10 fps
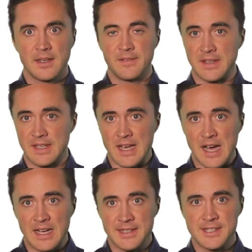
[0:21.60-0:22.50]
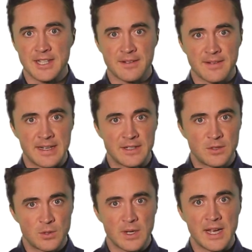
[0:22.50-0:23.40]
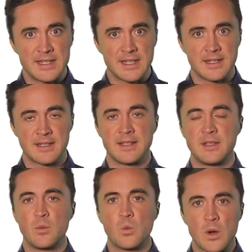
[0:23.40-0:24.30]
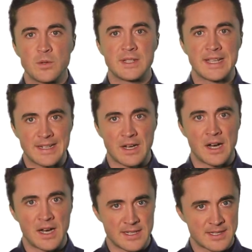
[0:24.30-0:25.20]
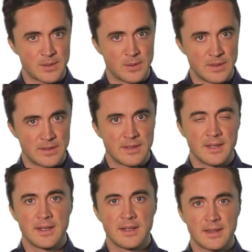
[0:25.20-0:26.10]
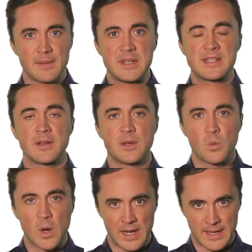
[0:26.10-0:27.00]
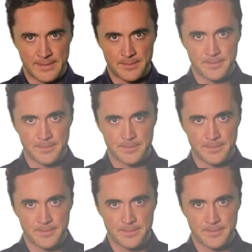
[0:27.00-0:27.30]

If you can't generate good ideas, then you won't get a high score. Let me tell you why.